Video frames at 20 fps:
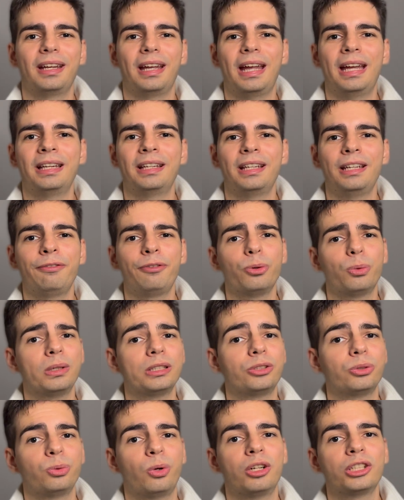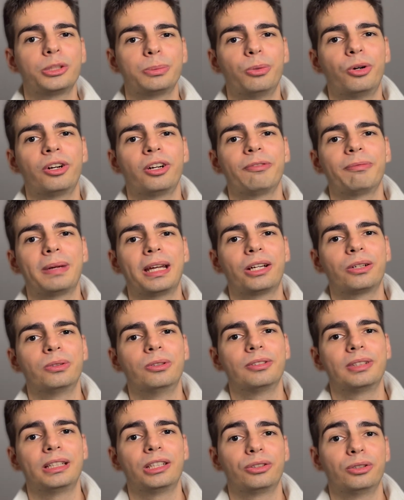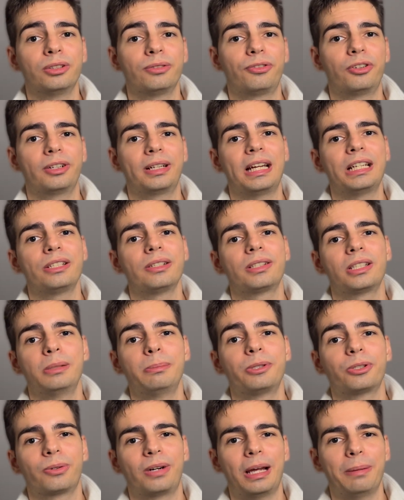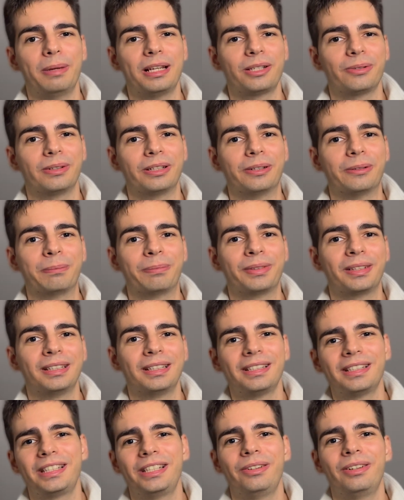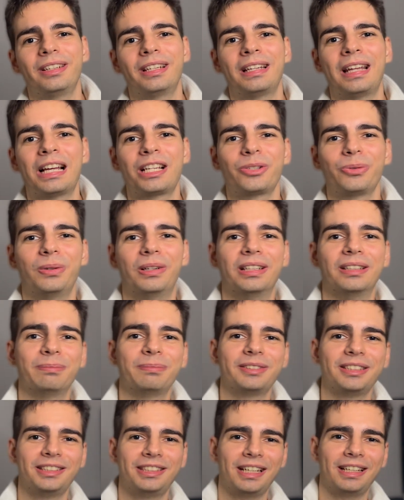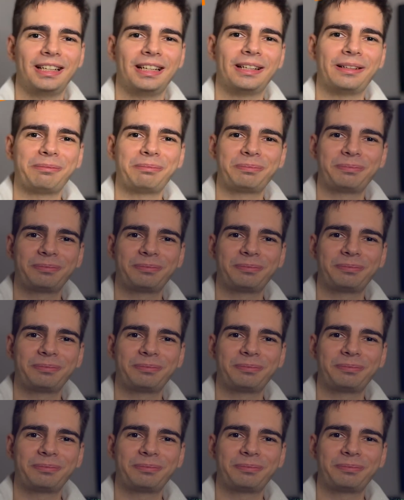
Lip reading: And if you want to watch more of my content, don't forget to subscribe as well. See you in the next one. Ja ne!